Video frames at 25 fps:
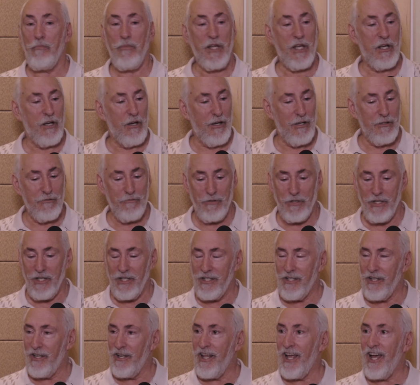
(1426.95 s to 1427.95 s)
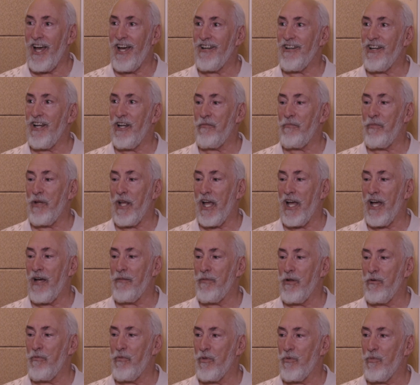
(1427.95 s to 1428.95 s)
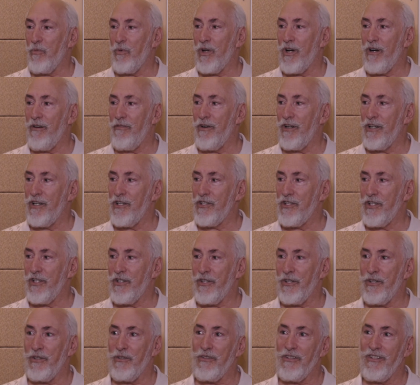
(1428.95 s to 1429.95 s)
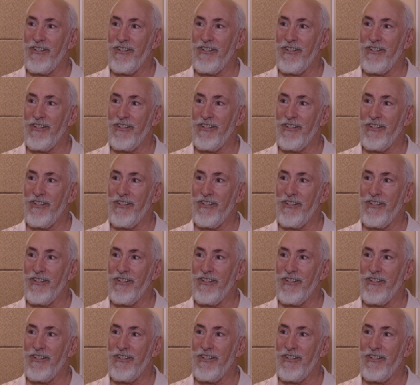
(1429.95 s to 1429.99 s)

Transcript: Be confident in that and be happy with whatever it is you do.